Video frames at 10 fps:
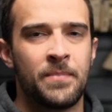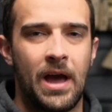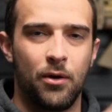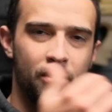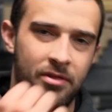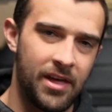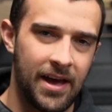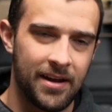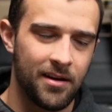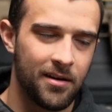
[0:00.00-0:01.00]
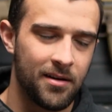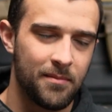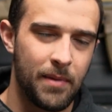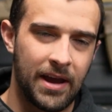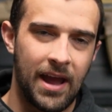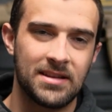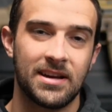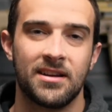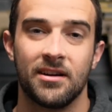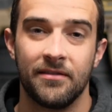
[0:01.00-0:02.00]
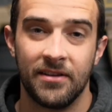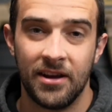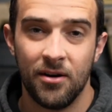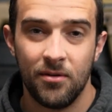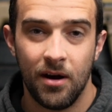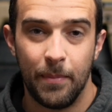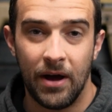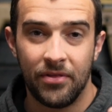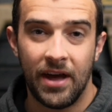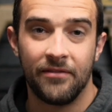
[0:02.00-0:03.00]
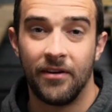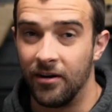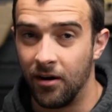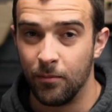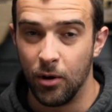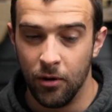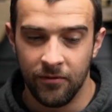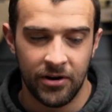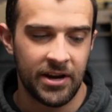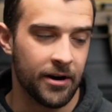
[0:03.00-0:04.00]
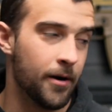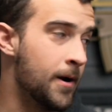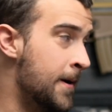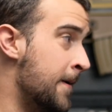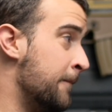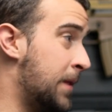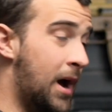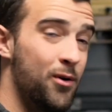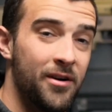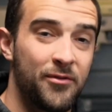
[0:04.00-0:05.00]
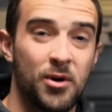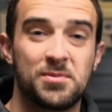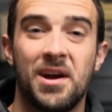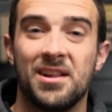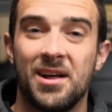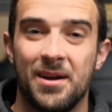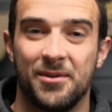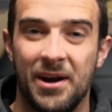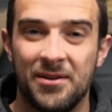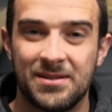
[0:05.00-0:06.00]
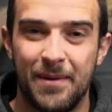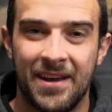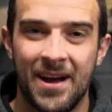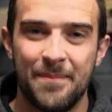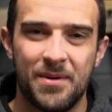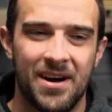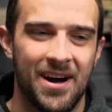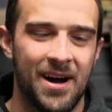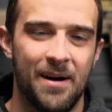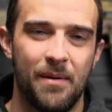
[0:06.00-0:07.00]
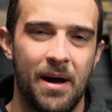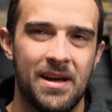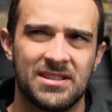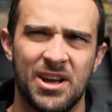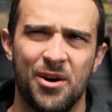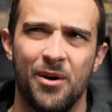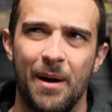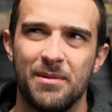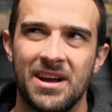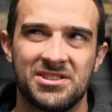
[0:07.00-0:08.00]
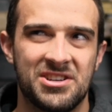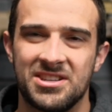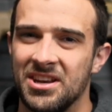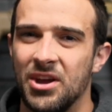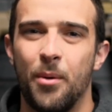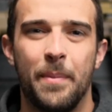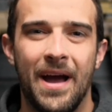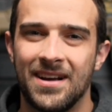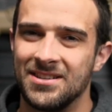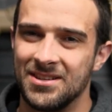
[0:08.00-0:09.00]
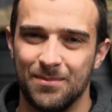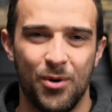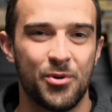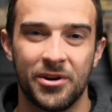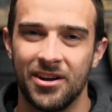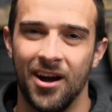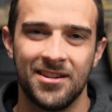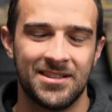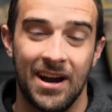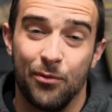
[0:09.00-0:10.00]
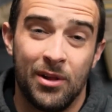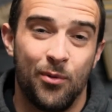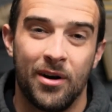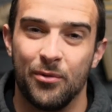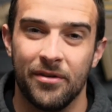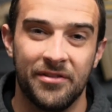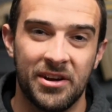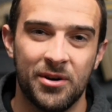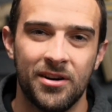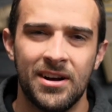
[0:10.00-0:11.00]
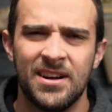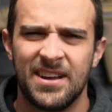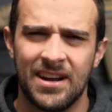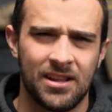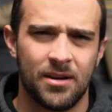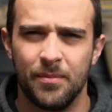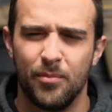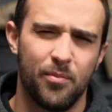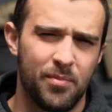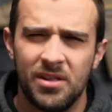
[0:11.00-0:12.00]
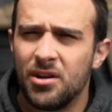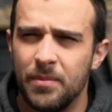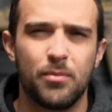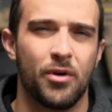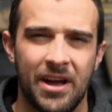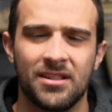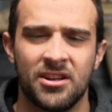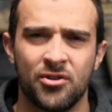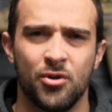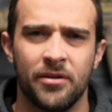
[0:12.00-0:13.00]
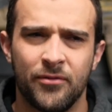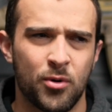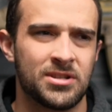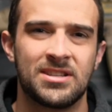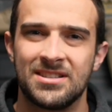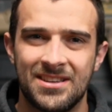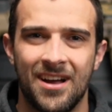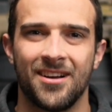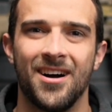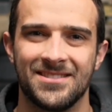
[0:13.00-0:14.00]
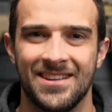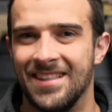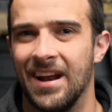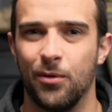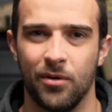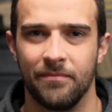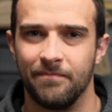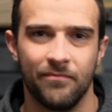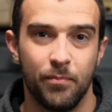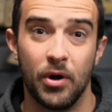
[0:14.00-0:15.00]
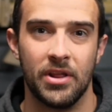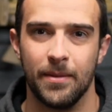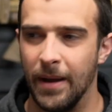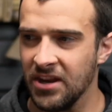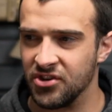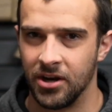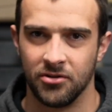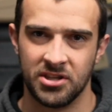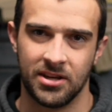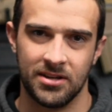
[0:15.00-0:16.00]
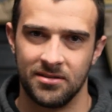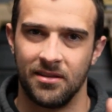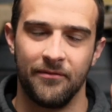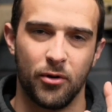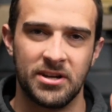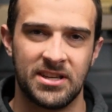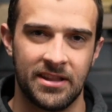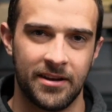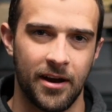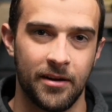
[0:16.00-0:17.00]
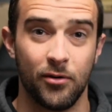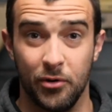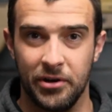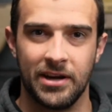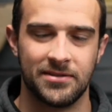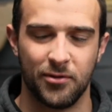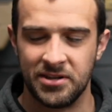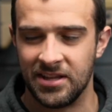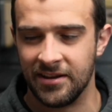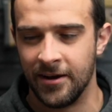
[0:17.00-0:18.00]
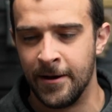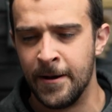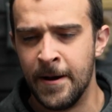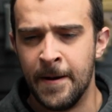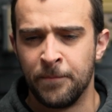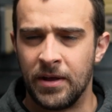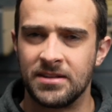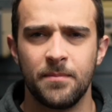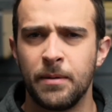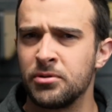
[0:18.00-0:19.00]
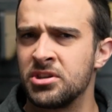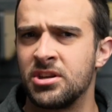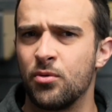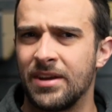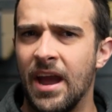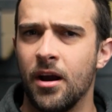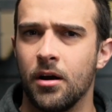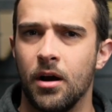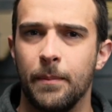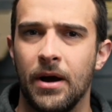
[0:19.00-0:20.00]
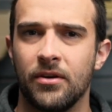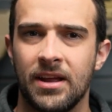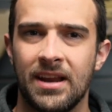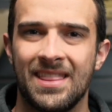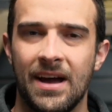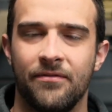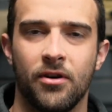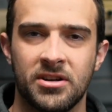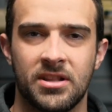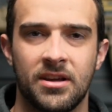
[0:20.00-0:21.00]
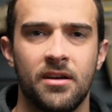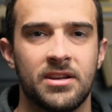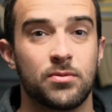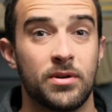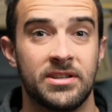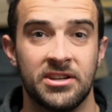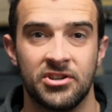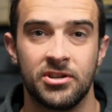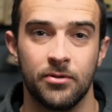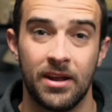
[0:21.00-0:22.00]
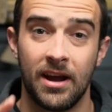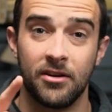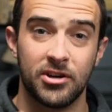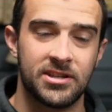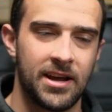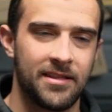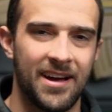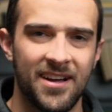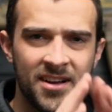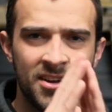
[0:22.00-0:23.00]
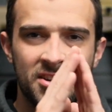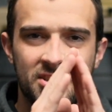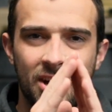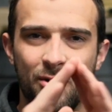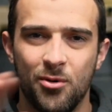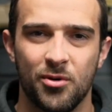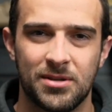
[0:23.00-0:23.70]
I will then make a secondary video about that firearm over here. Now, of course, we've got a lot of ground to make up, so I'm actually just going to go back to some older guns that I really want to review, get a little bit more analytical, and of course, this is not content that I would have put in the main channel just because they've already seen the gun, or you guys have already seen the gun. And some people just don't care about getting that far into the gun. They just want to see it shoot, and I understand that. So we're